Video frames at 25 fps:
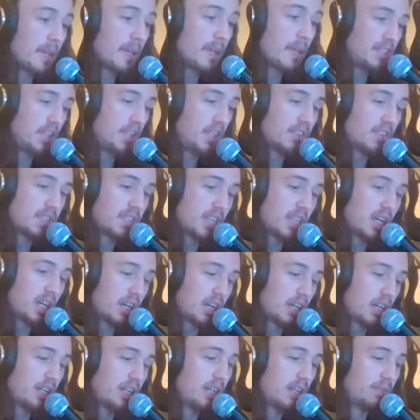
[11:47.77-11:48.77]
Synth
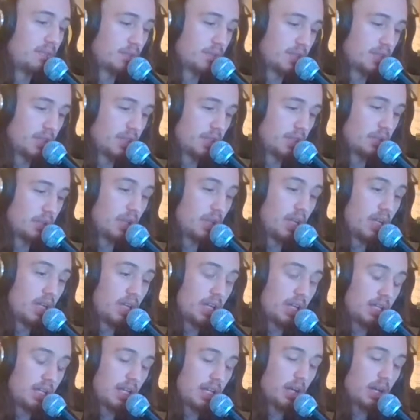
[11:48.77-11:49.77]
Saga level 2.
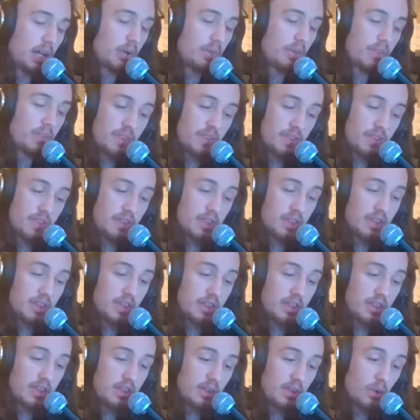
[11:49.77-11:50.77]
Now,
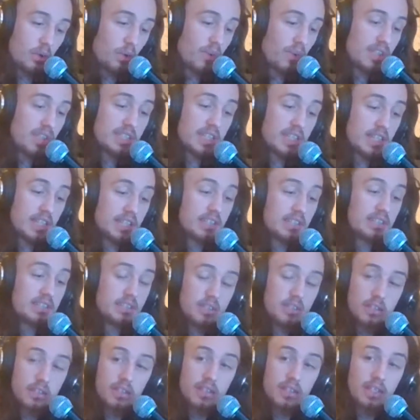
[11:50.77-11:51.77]
all this
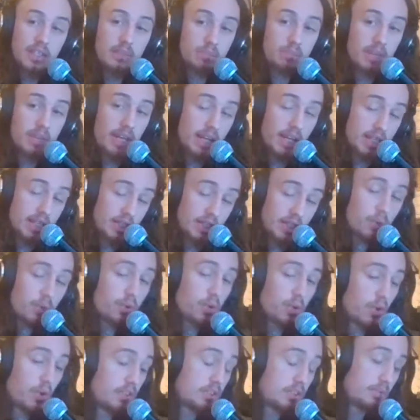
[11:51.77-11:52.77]
is playing 2
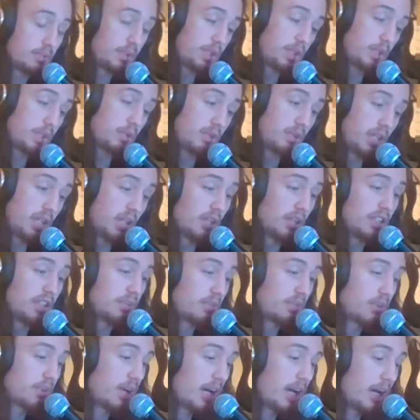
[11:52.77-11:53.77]
chords that we should already know.
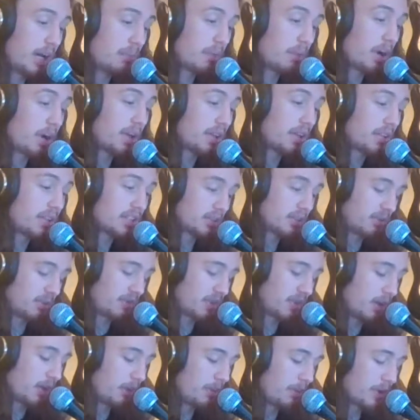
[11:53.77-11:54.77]
So we've got A minor, so we've
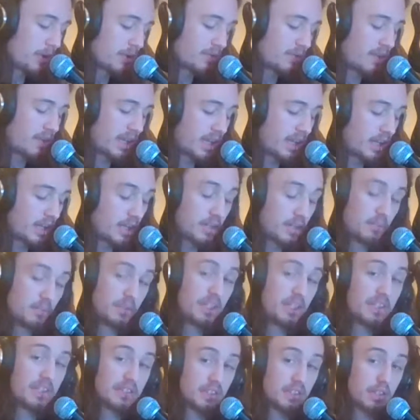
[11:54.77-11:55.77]
got our middle finger, we
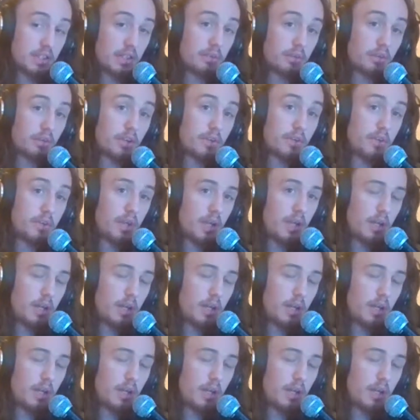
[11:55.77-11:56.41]
did this earlier on.